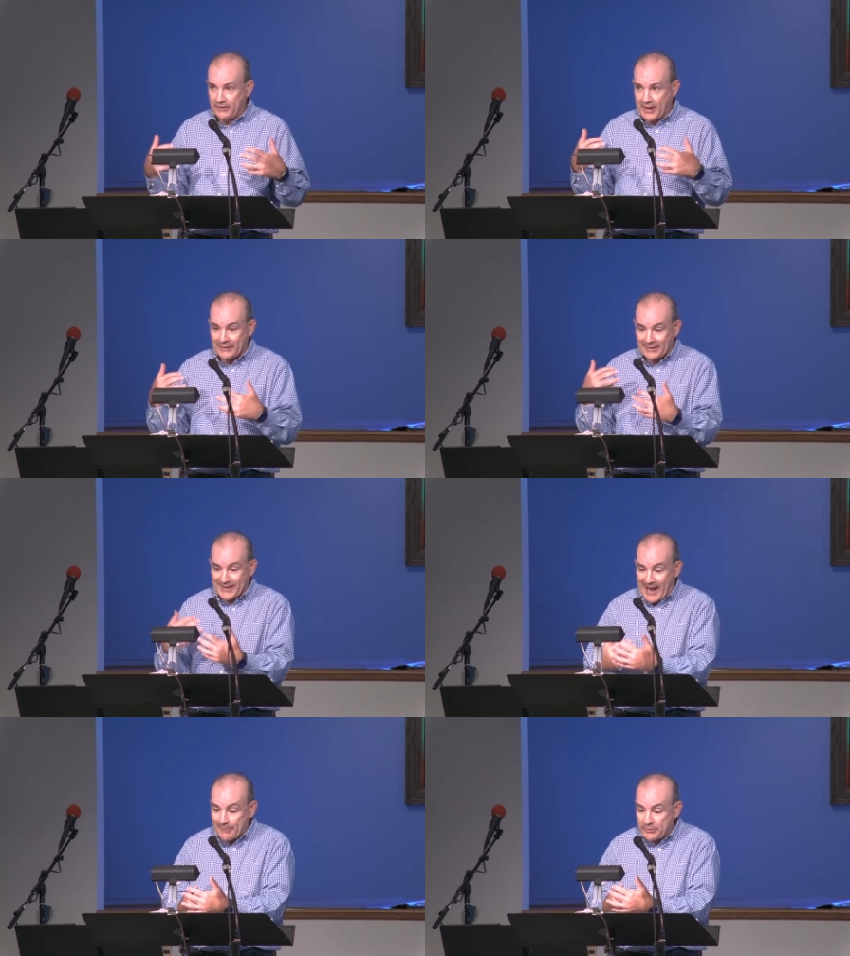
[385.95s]
He's got the
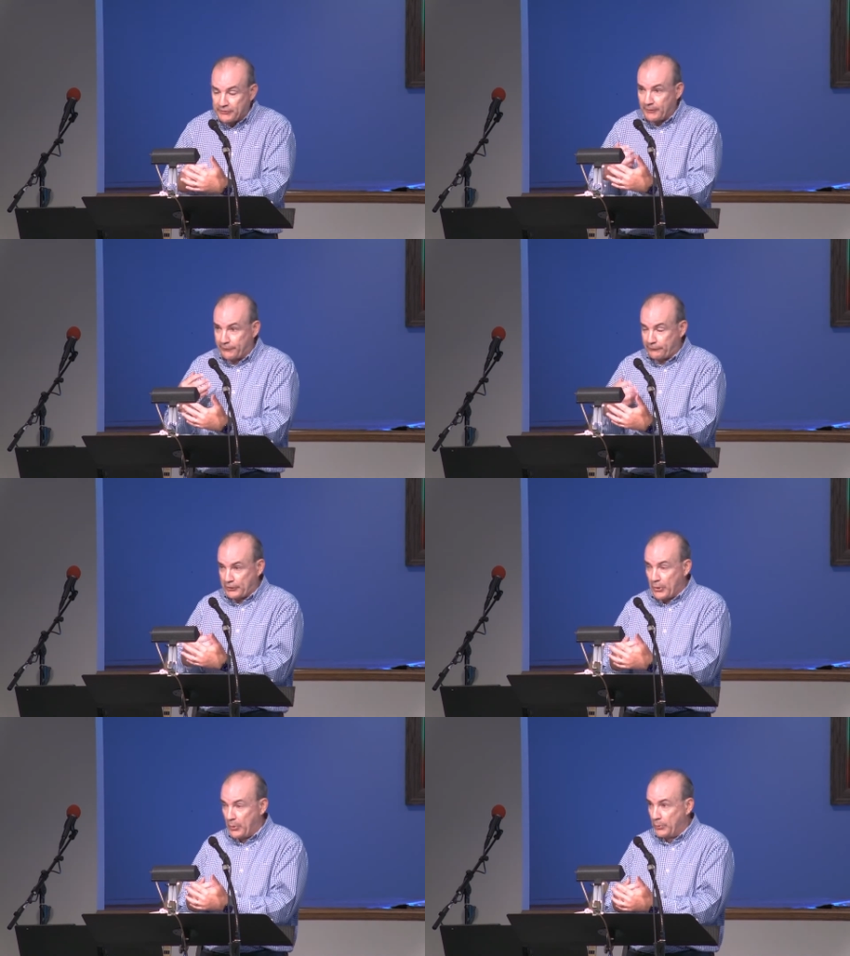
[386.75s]
tablets of
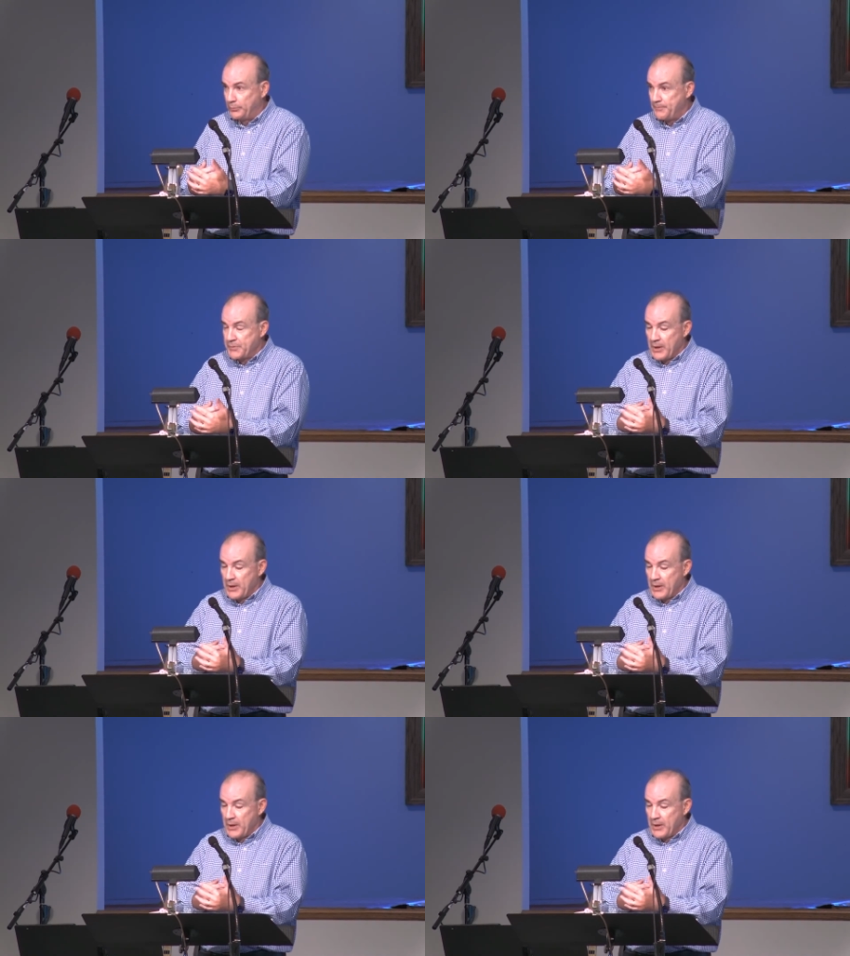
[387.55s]
stone